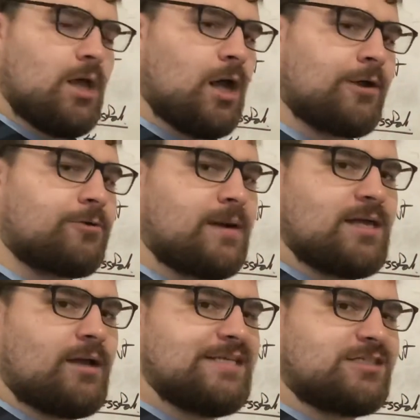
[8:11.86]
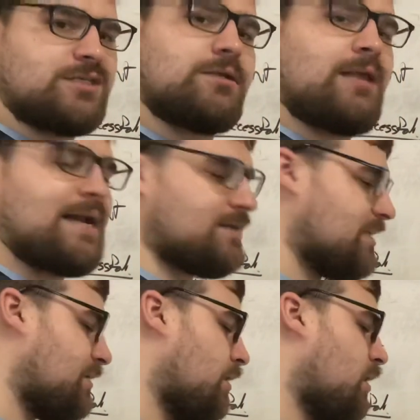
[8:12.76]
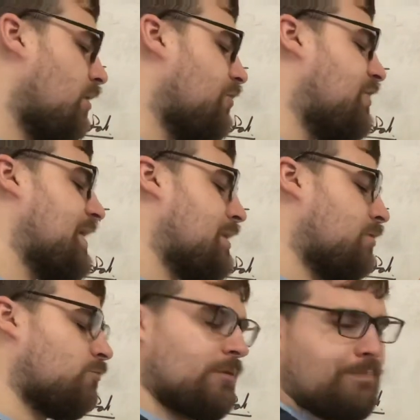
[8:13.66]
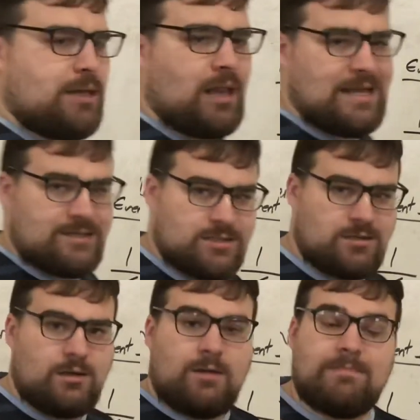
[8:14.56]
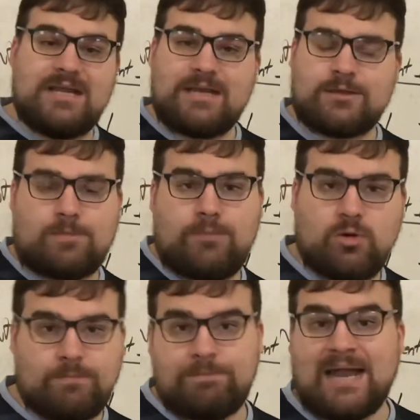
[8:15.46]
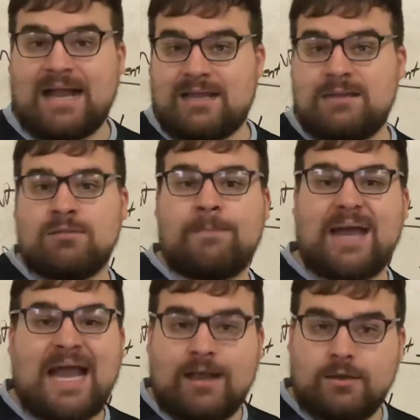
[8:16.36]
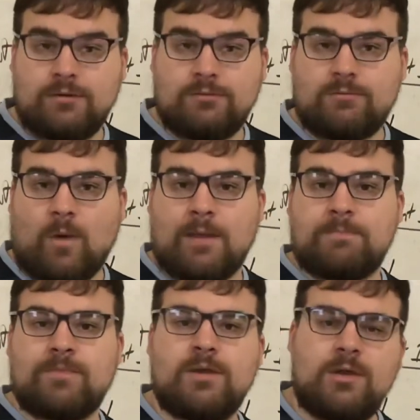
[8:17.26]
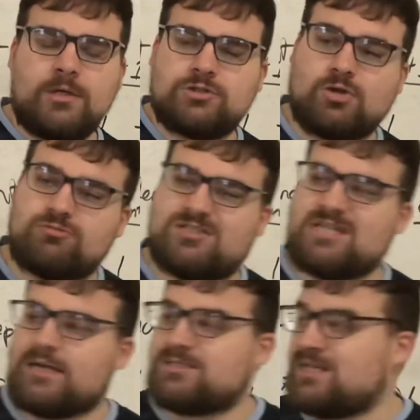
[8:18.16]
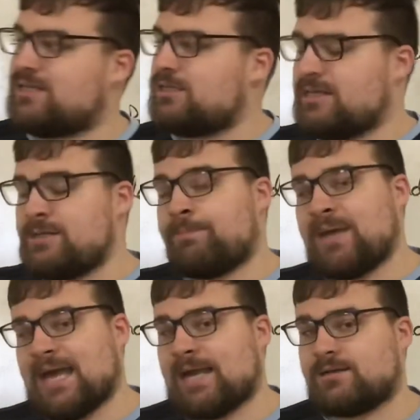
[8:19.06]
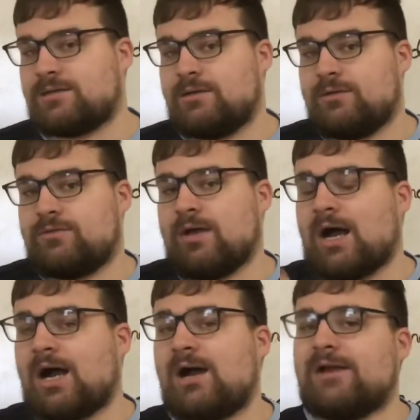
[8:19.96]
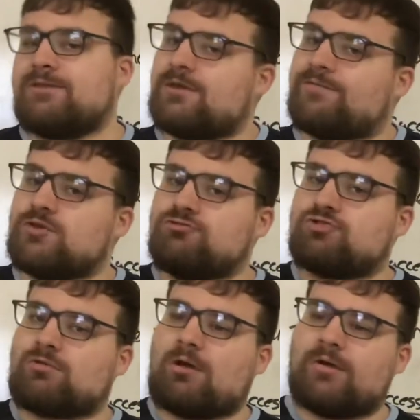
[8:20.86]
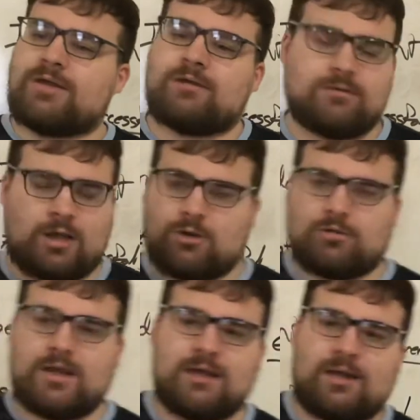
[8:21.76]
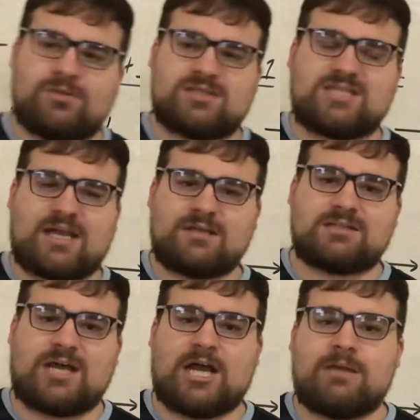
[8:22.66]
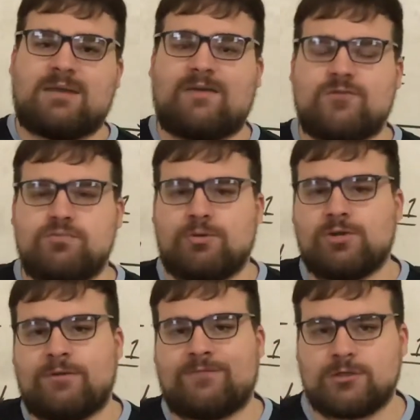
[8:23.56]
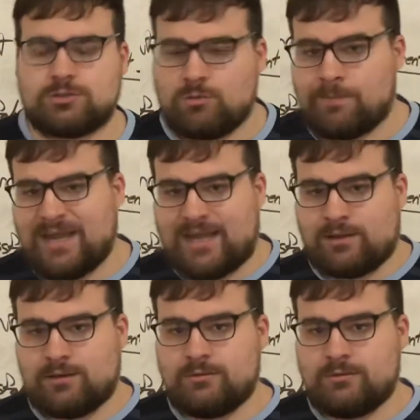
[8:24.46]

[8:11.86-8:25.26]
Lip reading: A crayon is selected, then replaced, meaning it's put back in the bag, right? So does it impact the odds of you drawing a crayon the second time if you put the first one back?